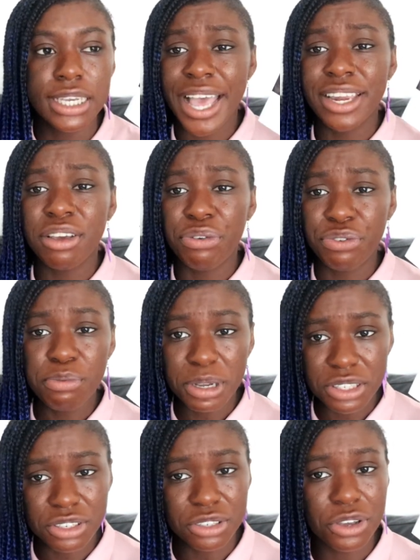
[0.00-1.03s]
And then a few
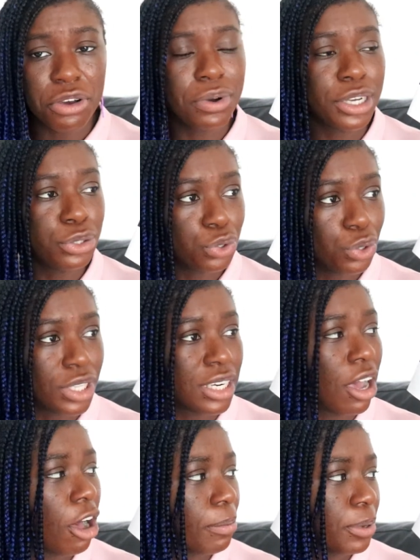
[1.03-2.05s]
months ago, I saw that
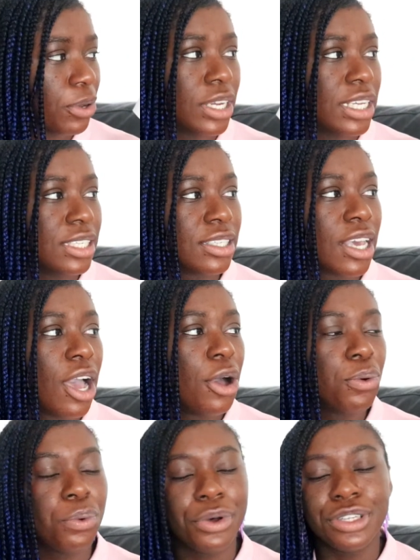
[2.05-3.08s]
HarperCollins
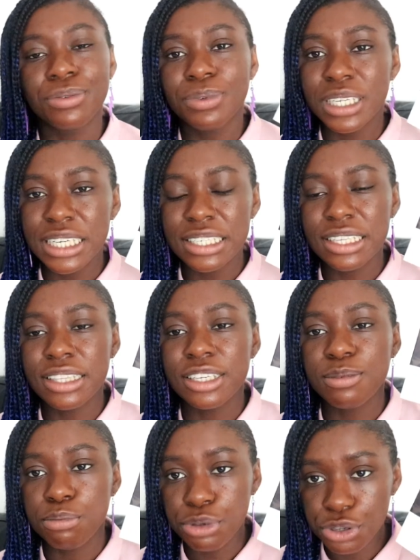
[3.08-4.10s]
was releasing
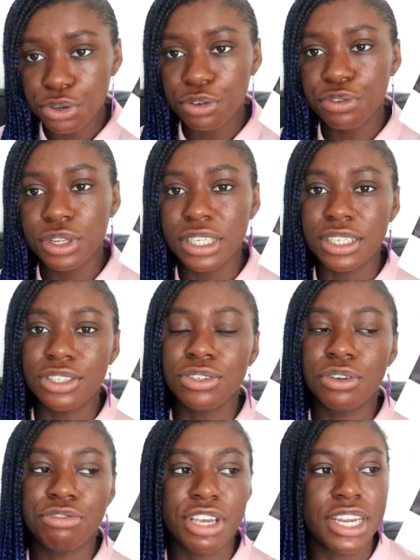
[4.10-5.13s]
this beautiful edition
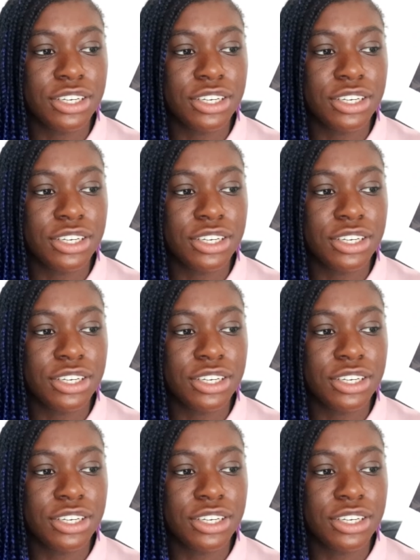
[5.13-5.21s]
of it.